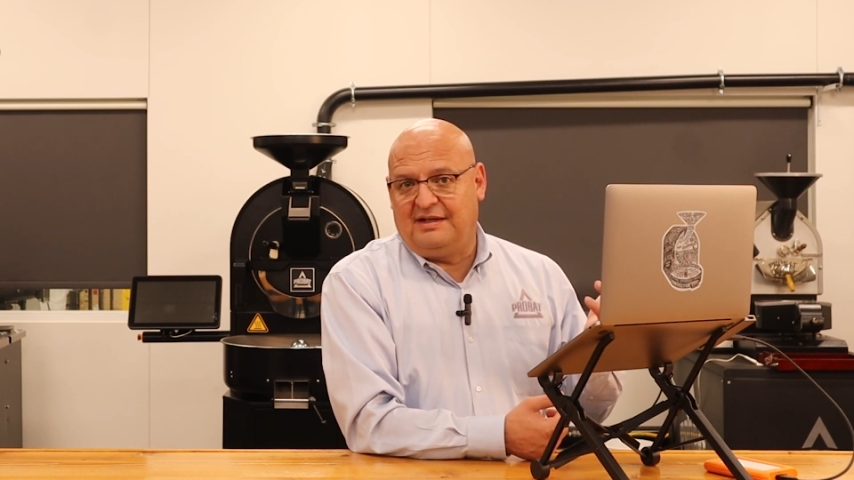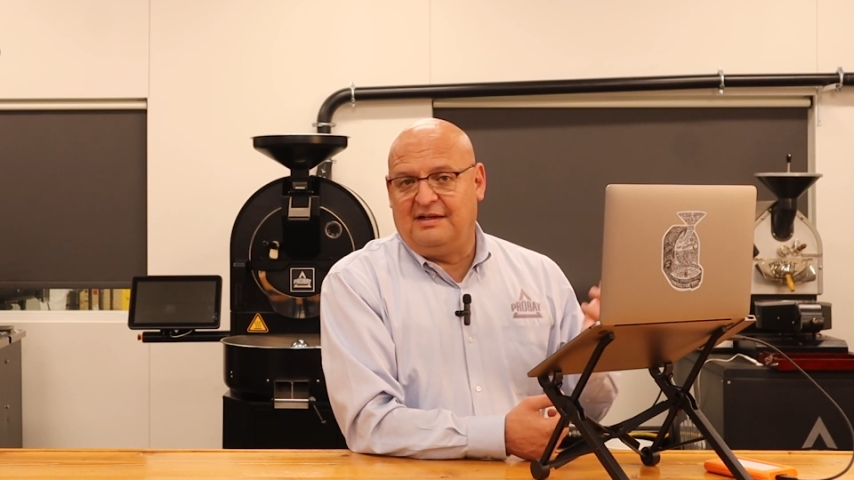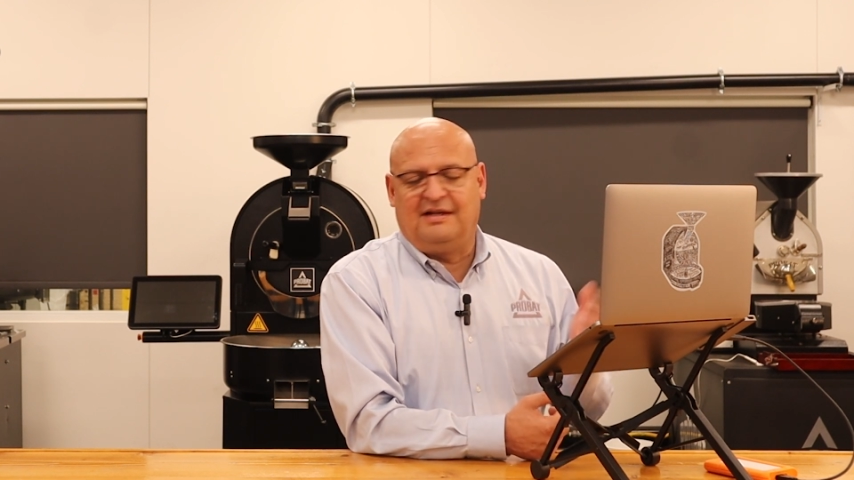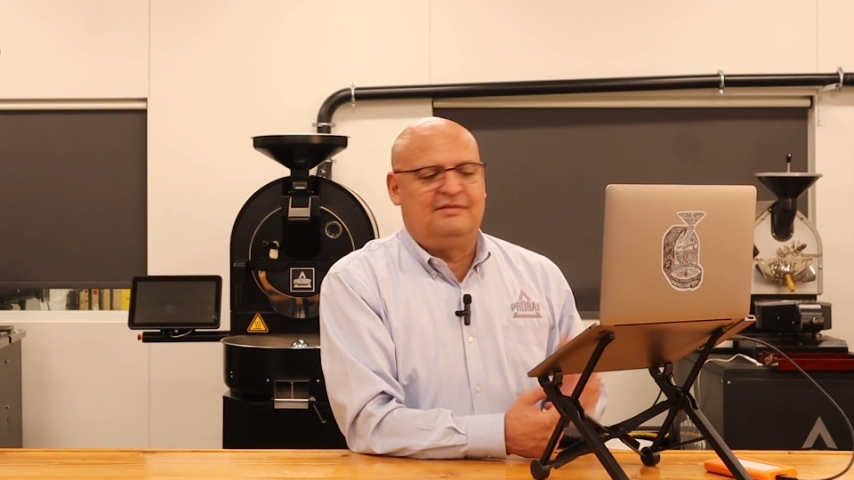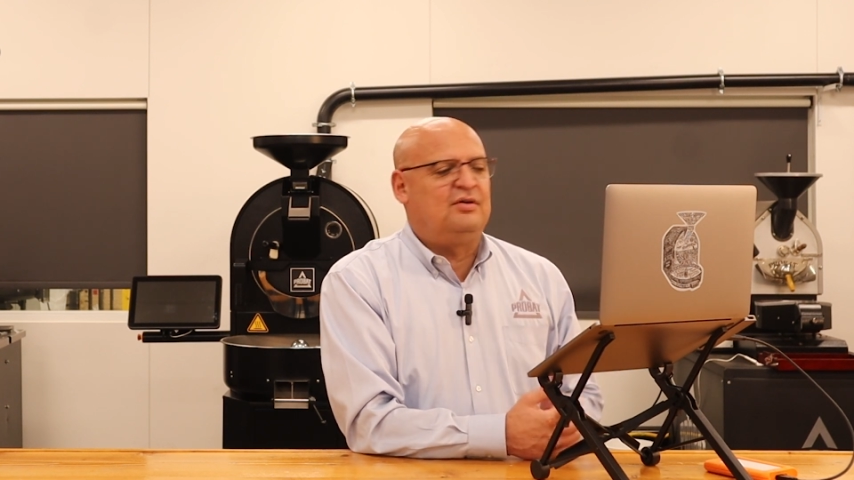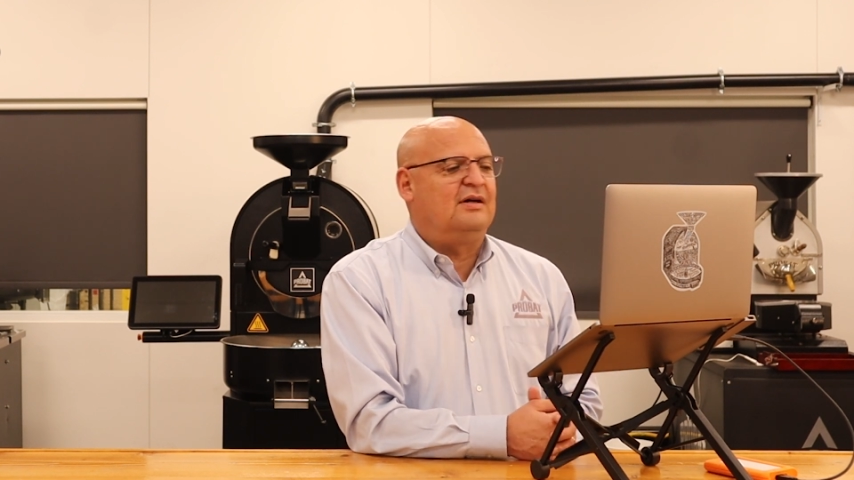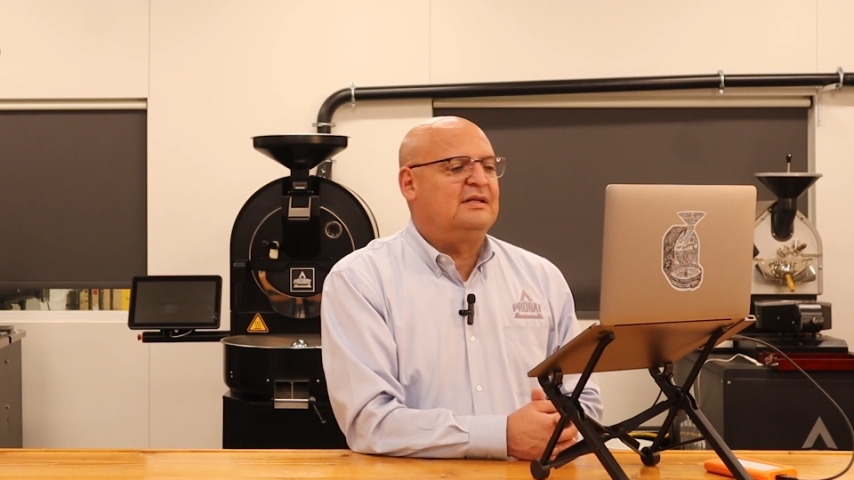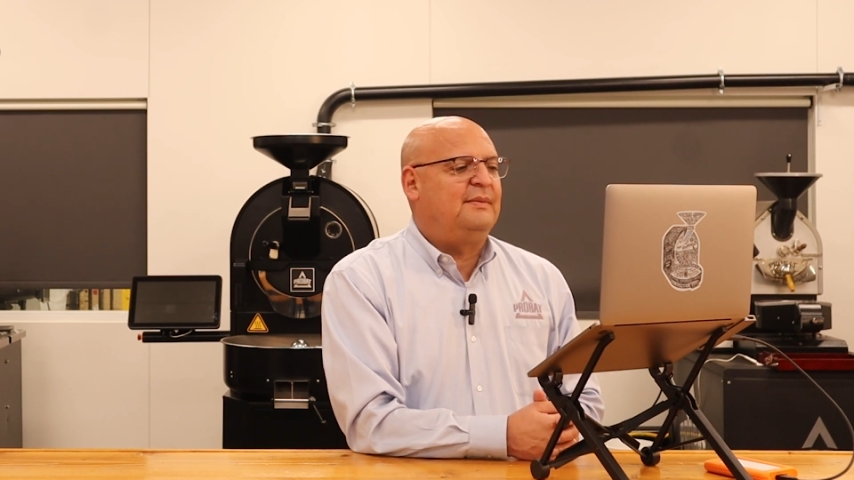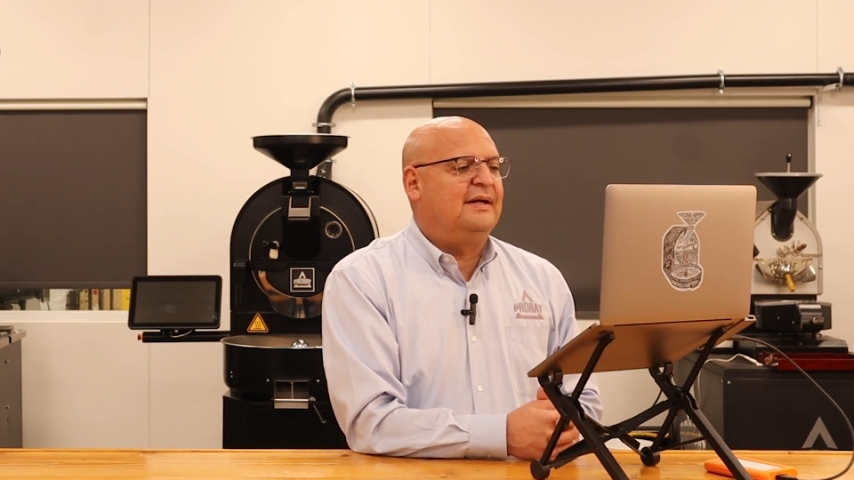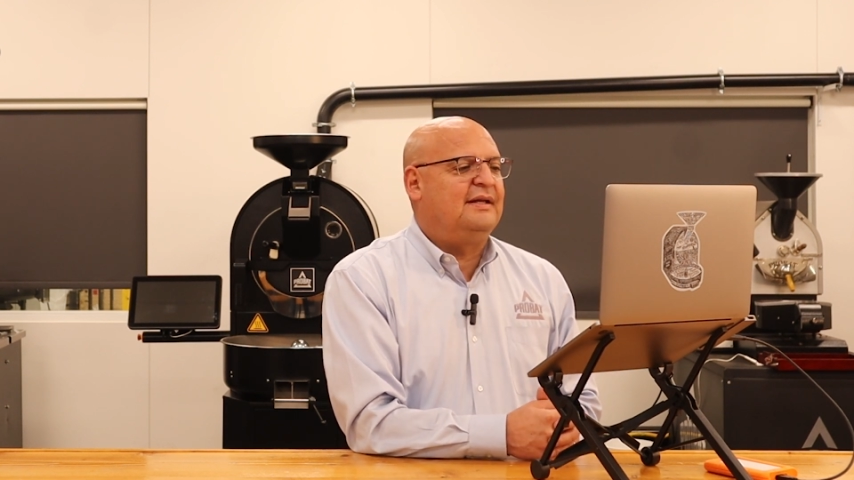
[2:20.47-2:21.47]
I talked
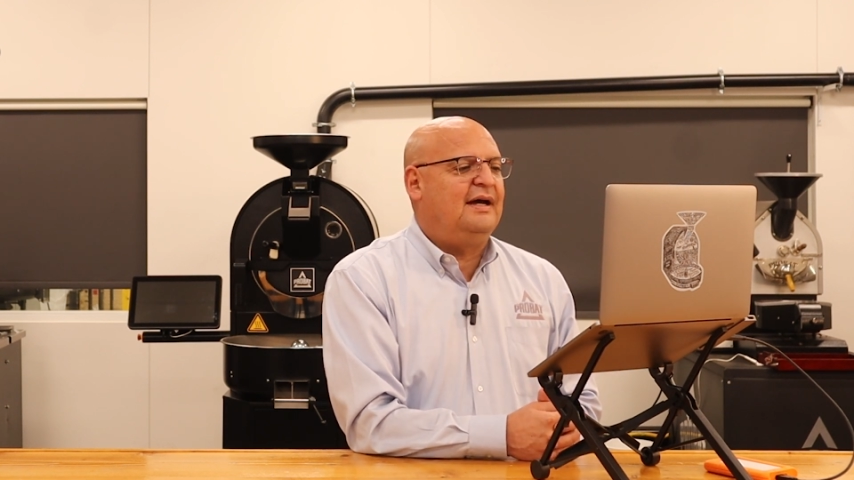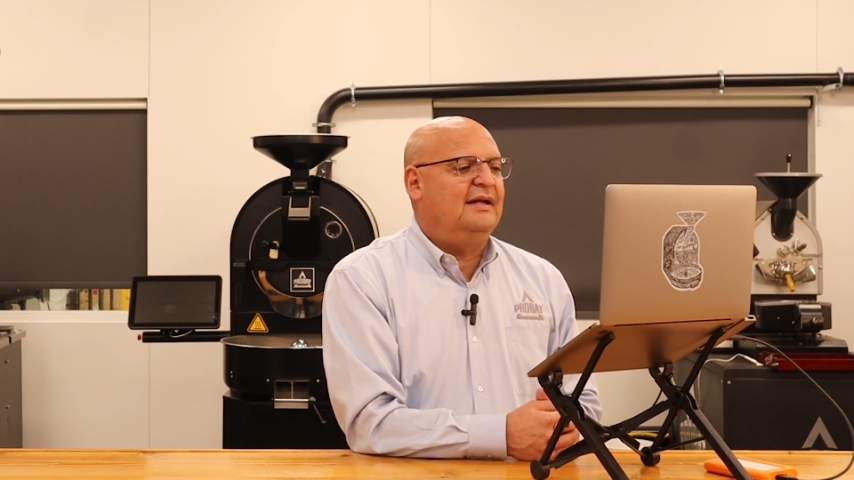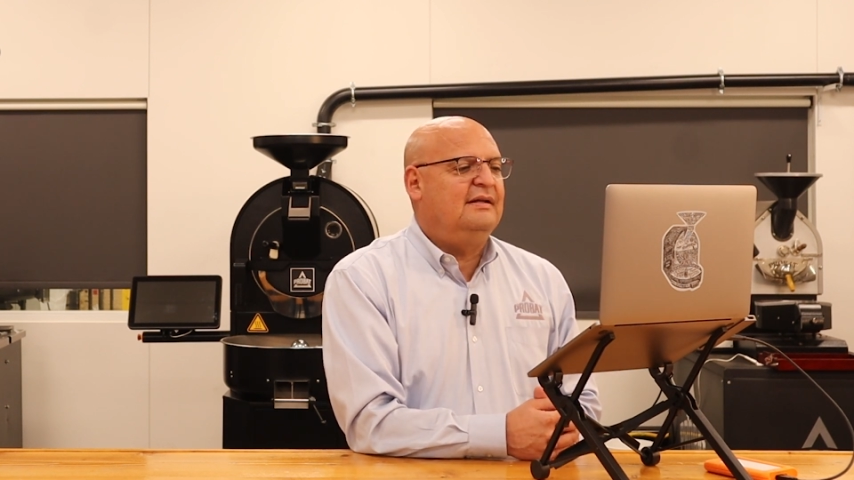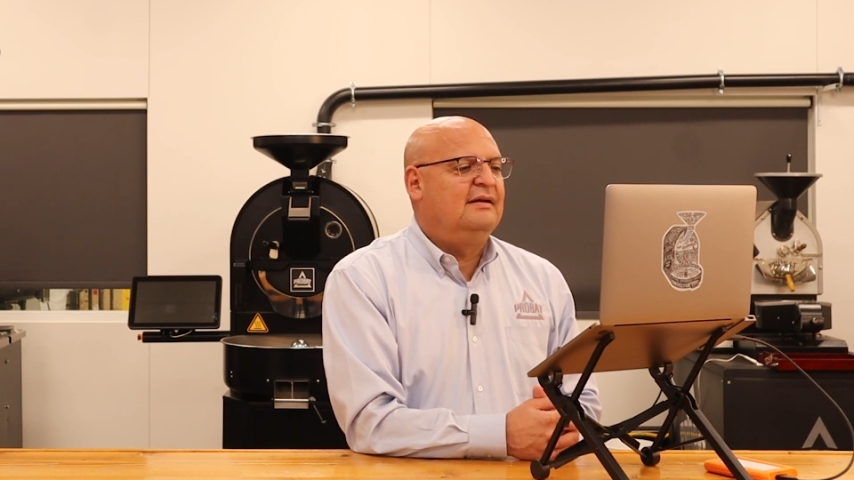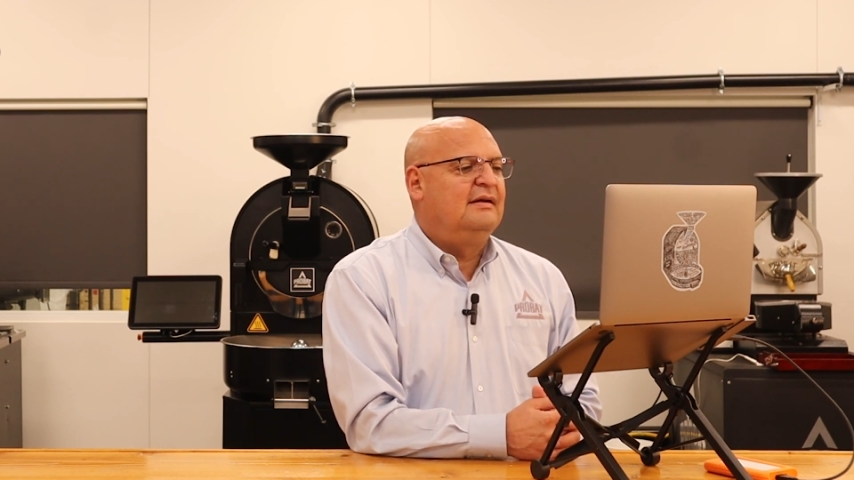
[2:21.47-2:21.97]
about that.